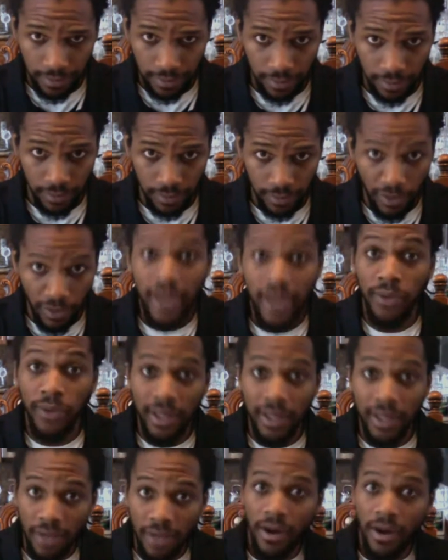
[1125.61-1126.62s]
right? We
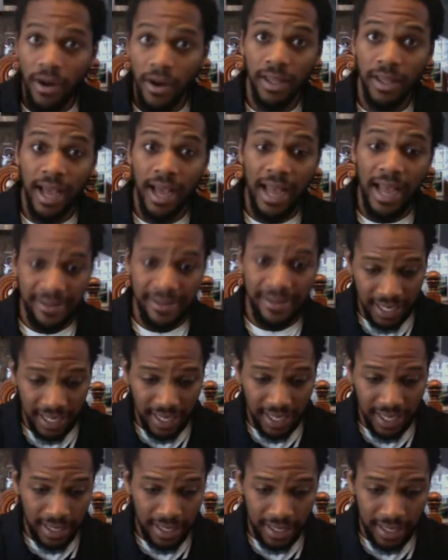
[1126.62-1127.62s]
live our lives
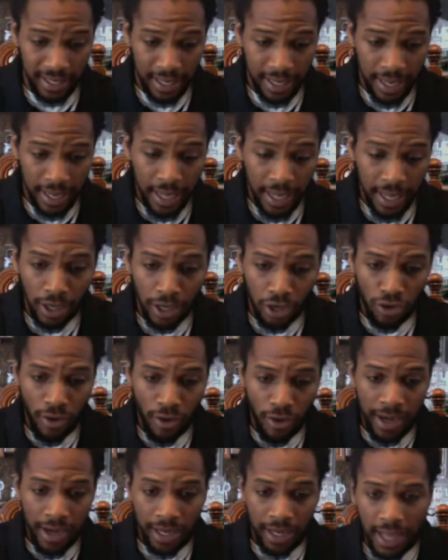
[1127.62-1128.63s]
in a
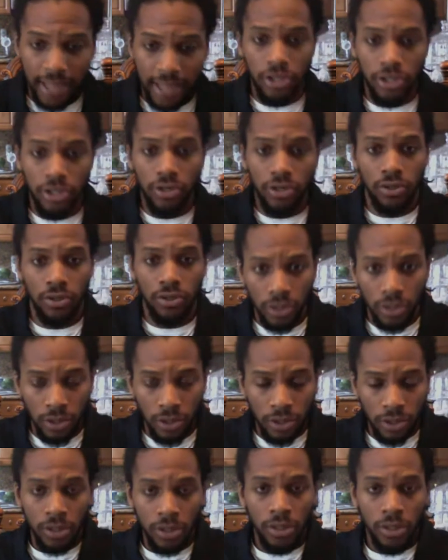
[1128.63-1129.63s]
chronological
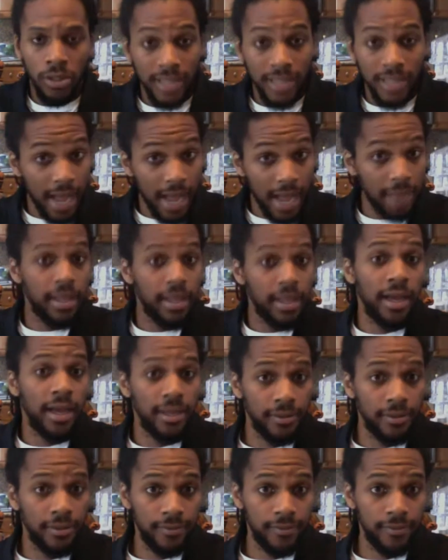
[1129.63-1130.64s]

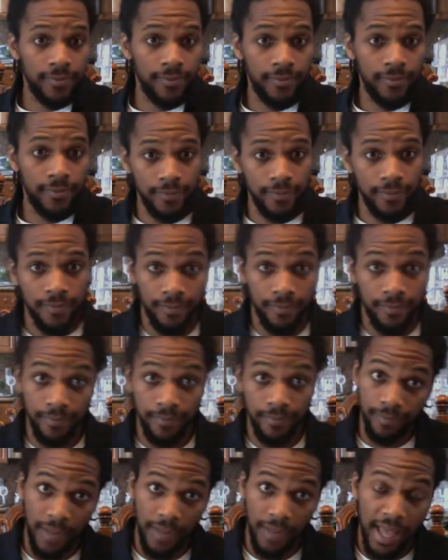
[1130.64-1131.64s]
timeline.
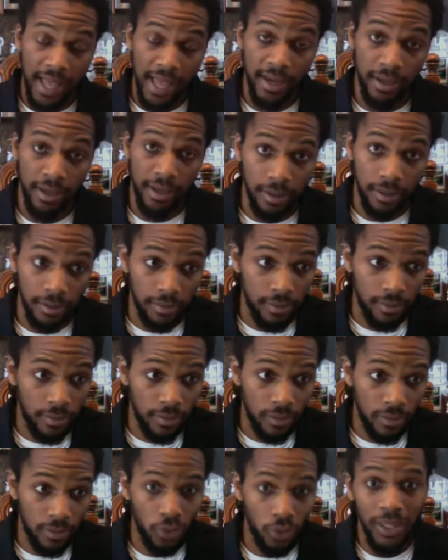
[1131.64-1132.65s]
And
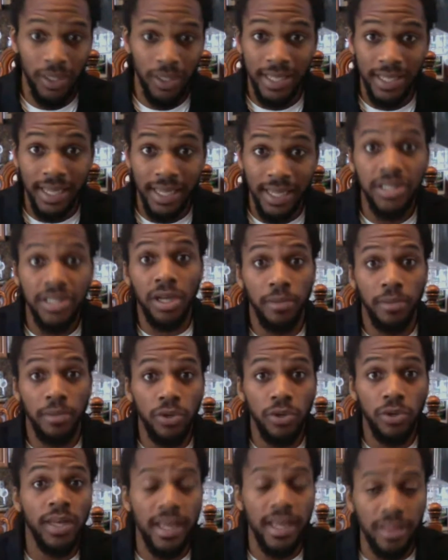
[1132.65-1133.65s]
we tend to
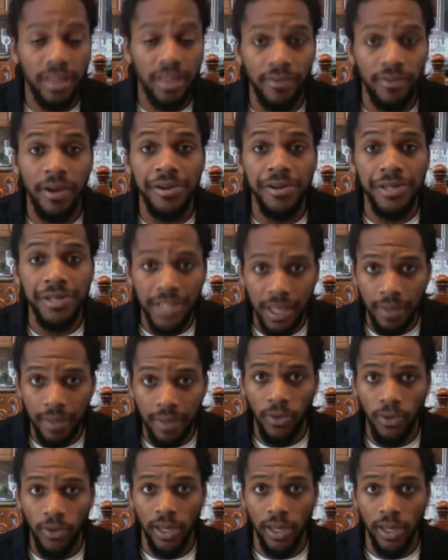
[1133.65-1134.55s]
communicate the very same way,